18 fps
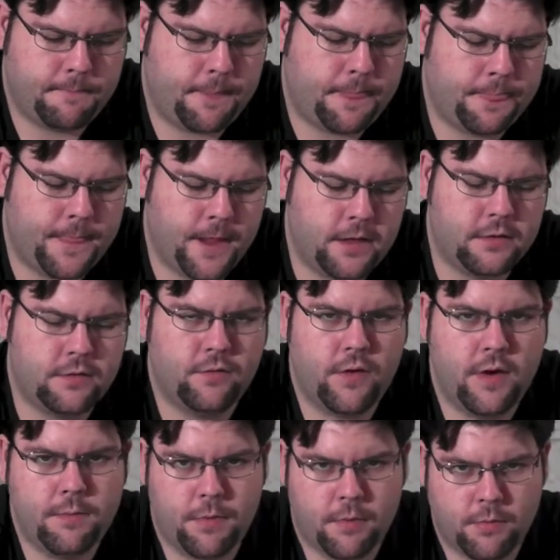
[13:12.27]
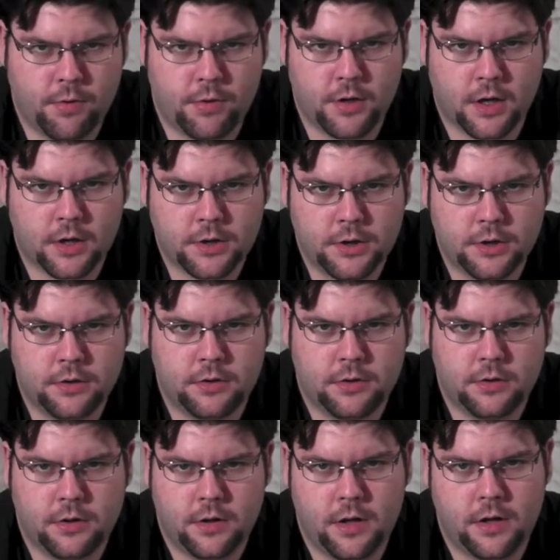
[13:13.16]
Then the vapor production,
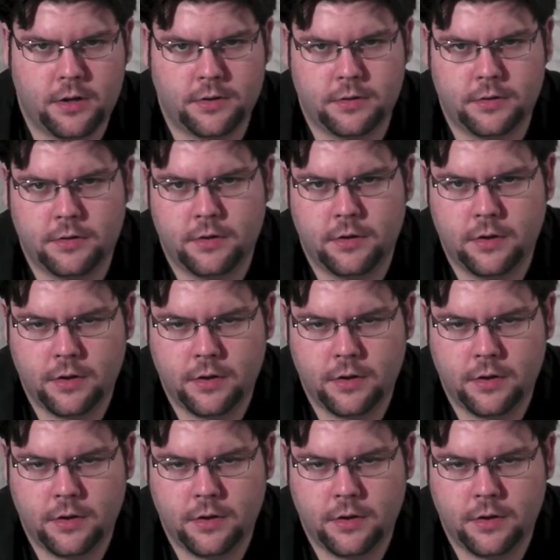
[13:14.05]
as